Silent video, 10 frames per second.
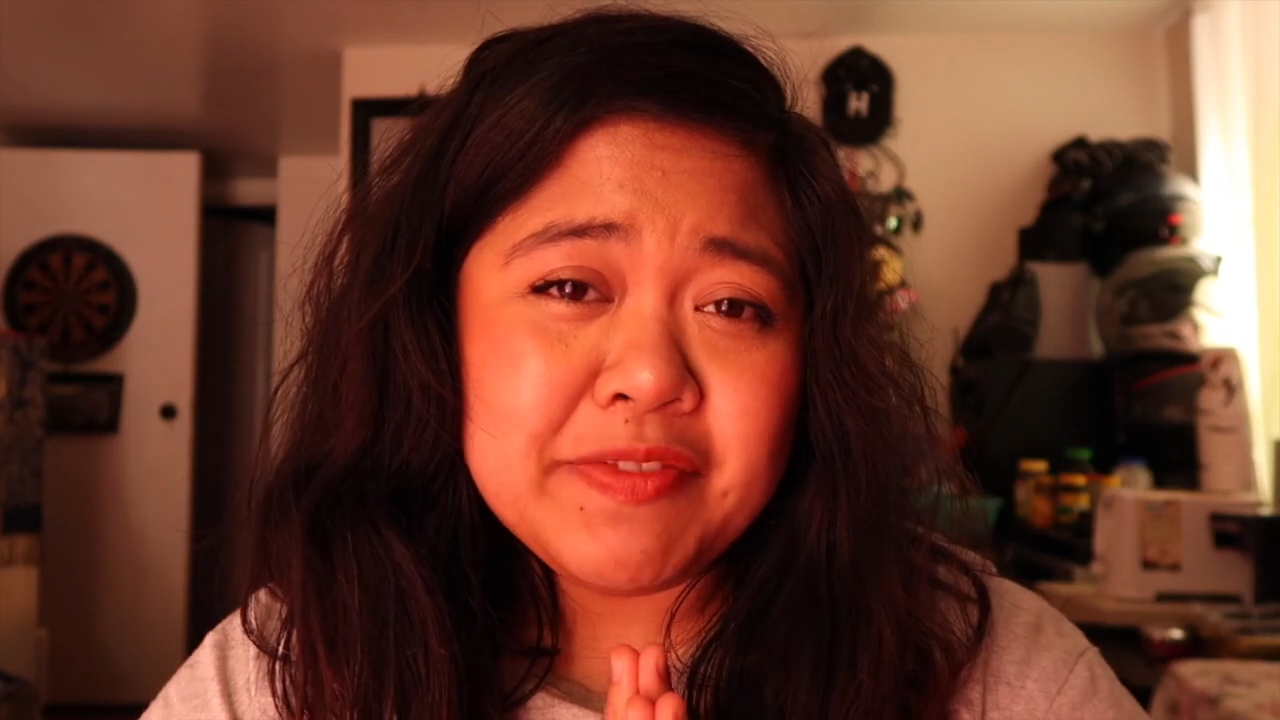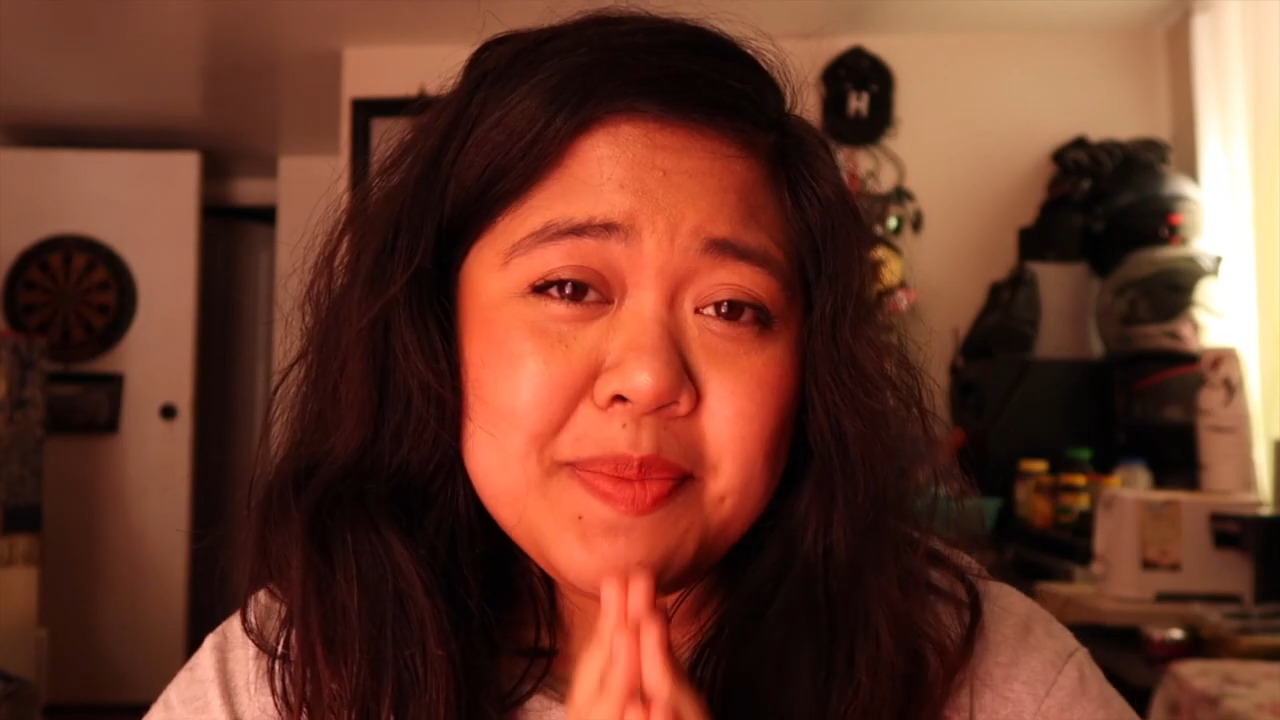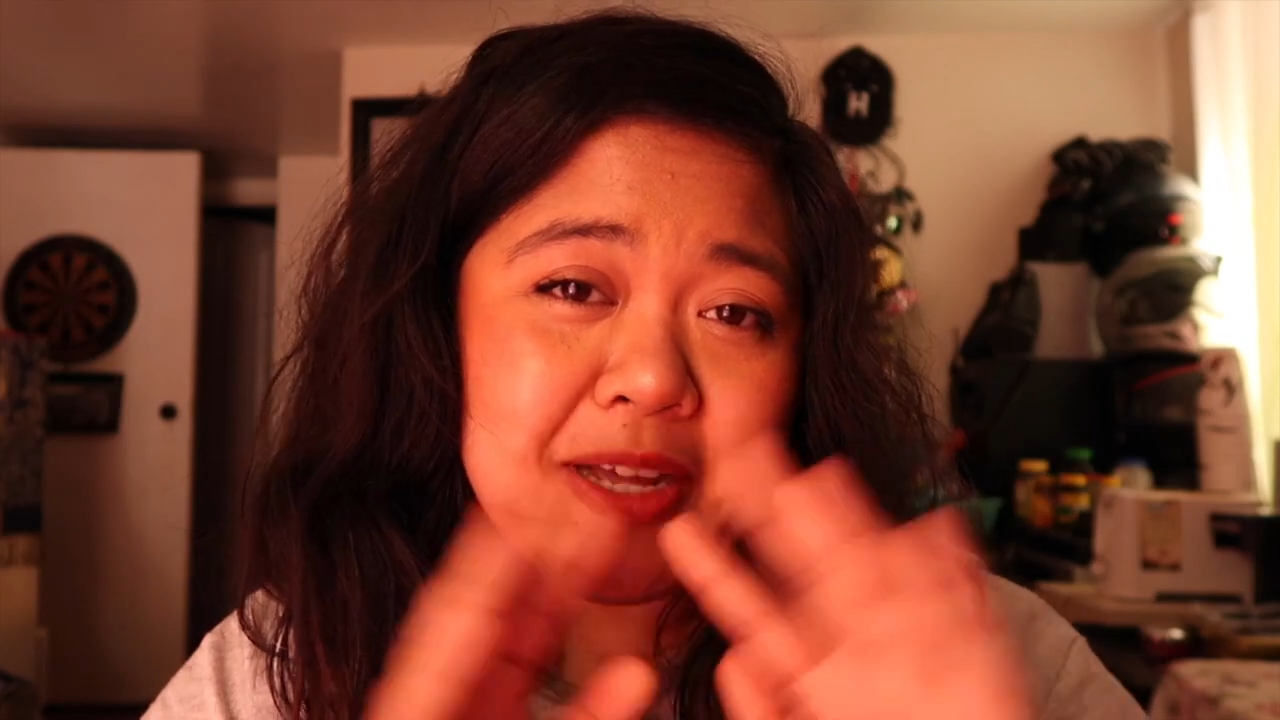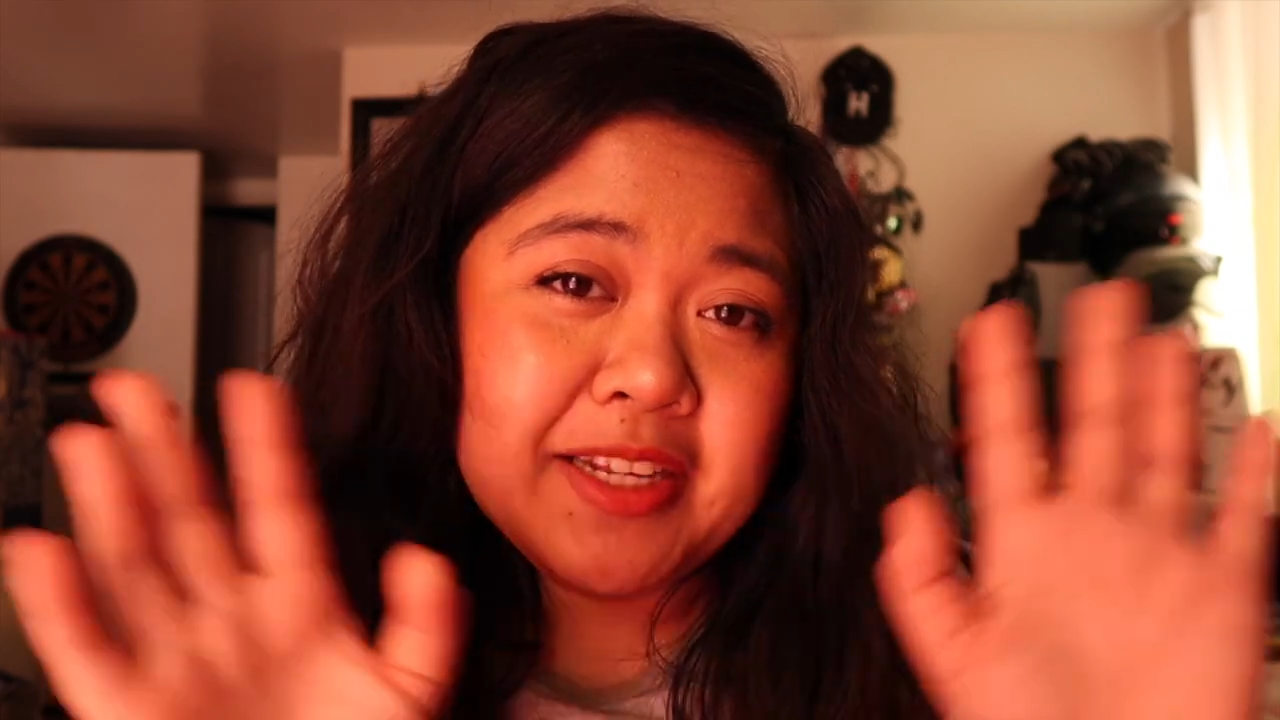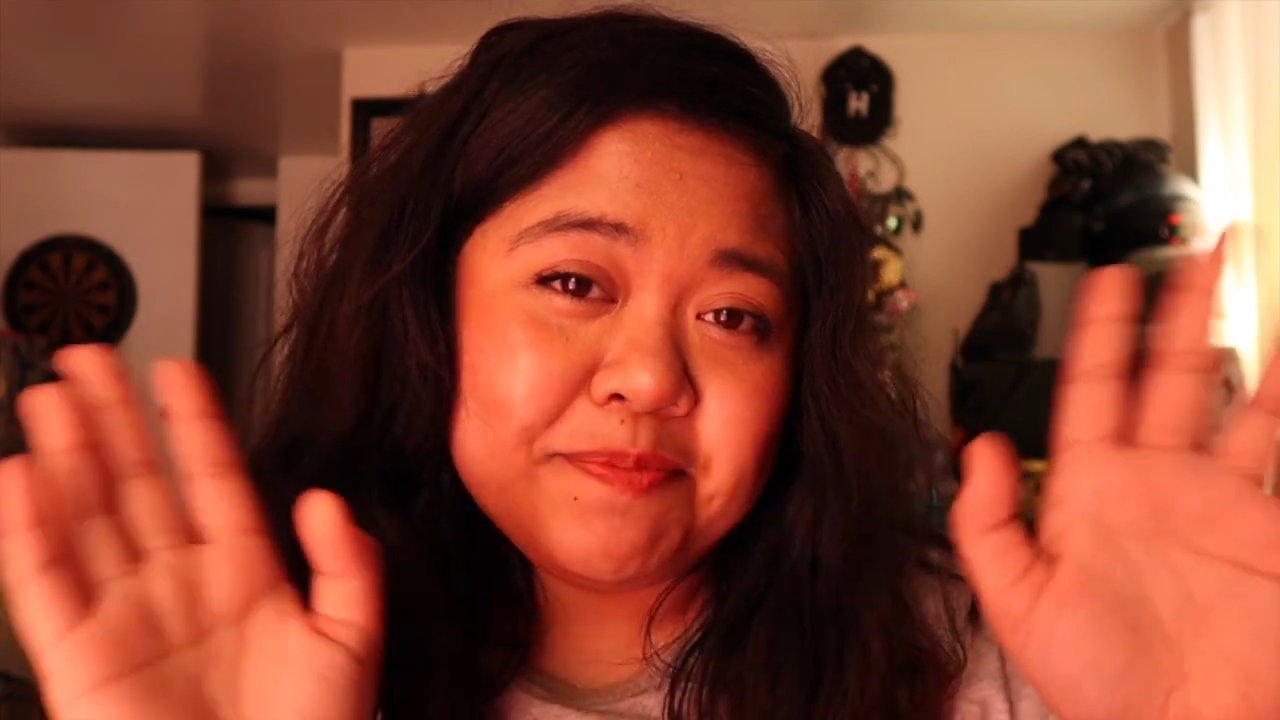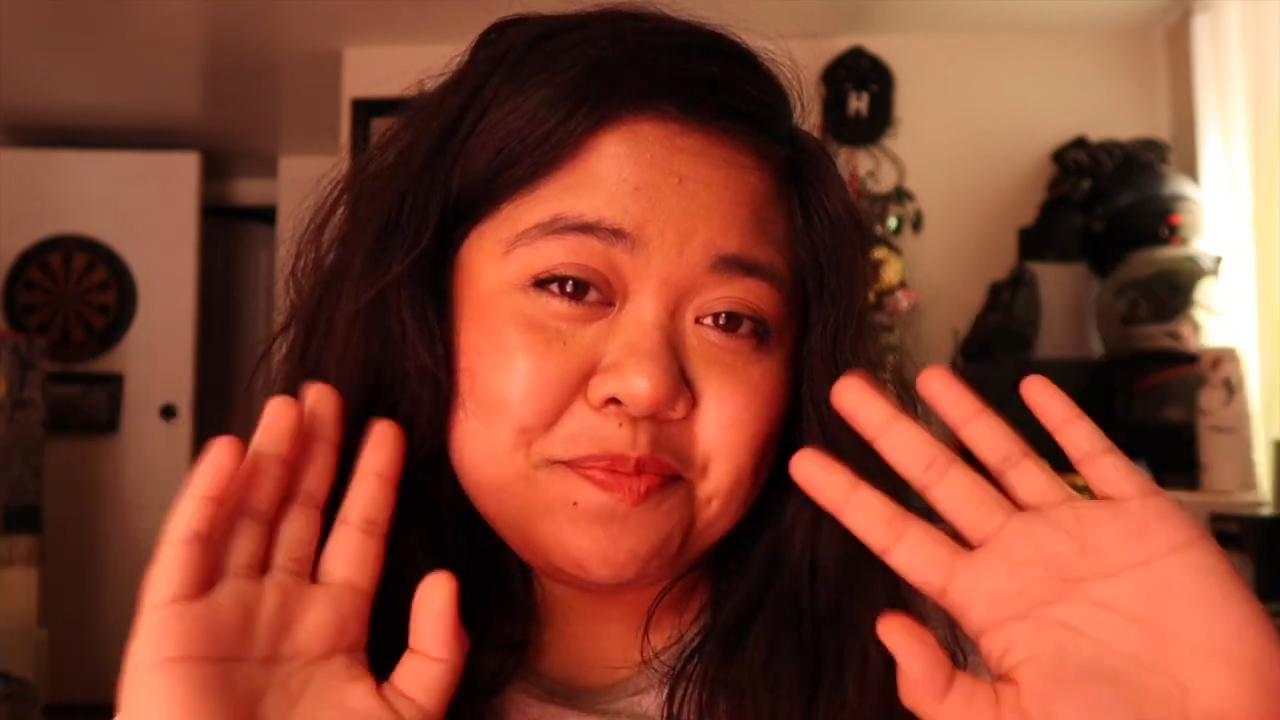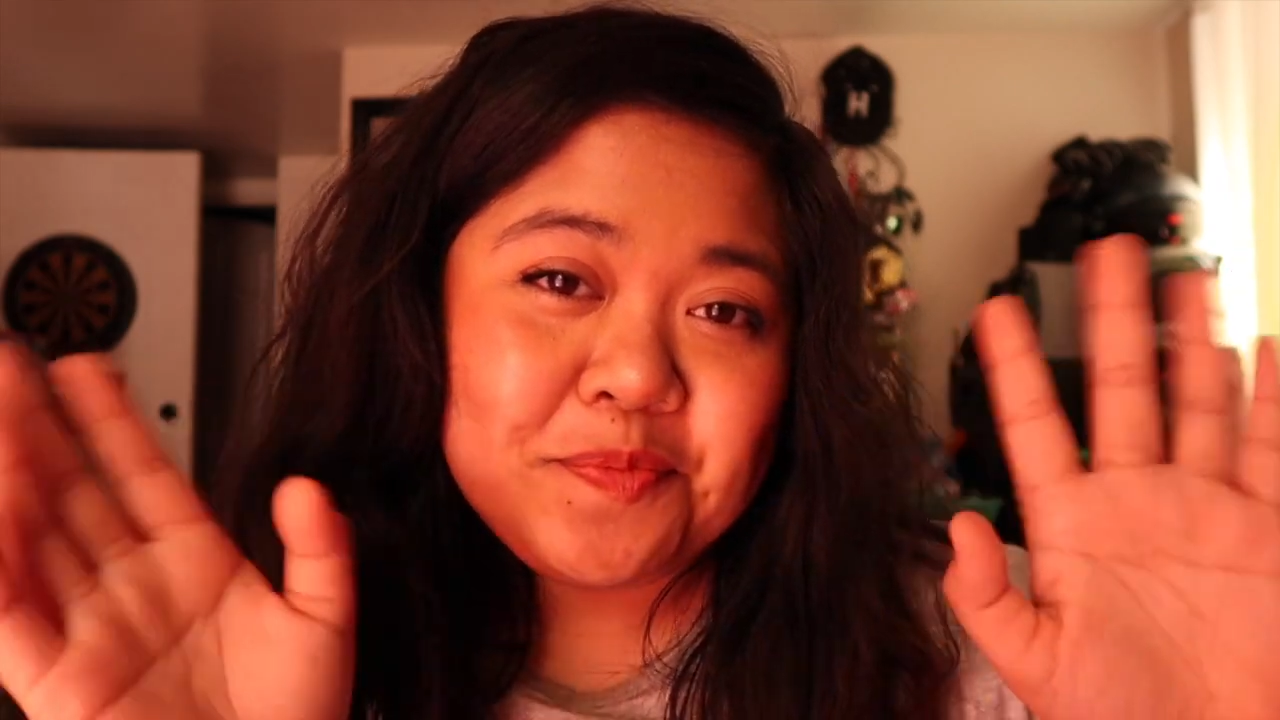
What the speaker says: everybody.